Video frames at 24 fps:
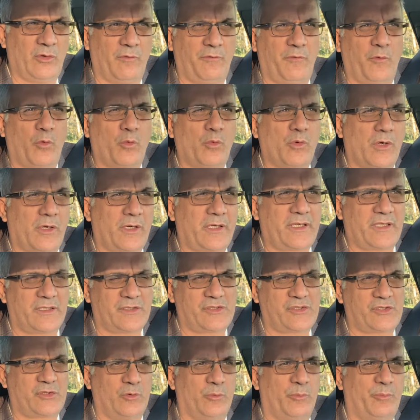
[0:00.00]

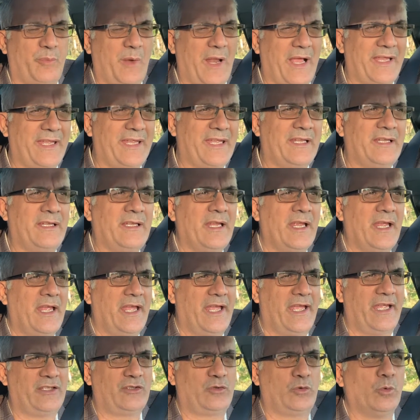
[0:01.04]
workers to plug in
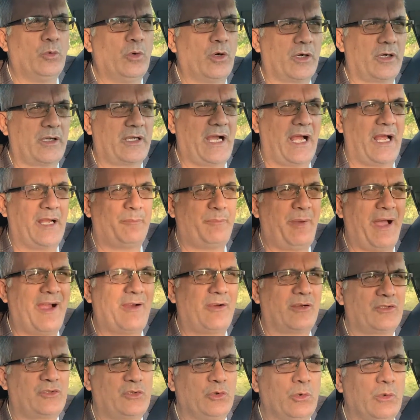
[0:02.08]
and to work on
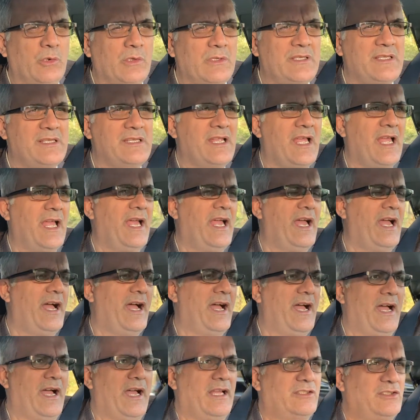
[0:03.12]
power tools,
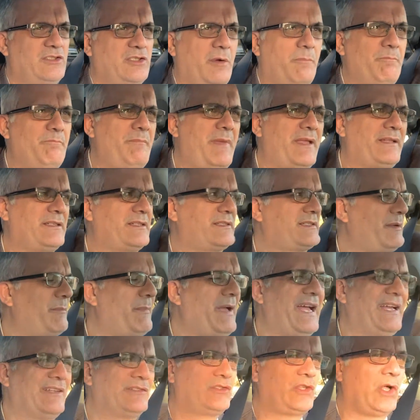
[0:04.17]
tremendous
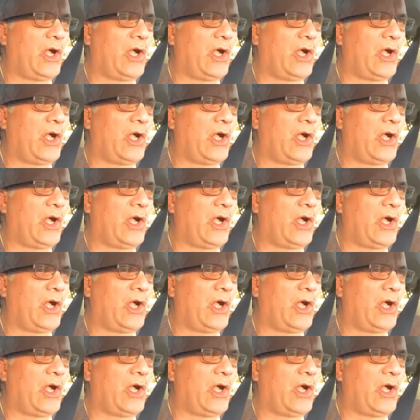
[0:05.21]
amount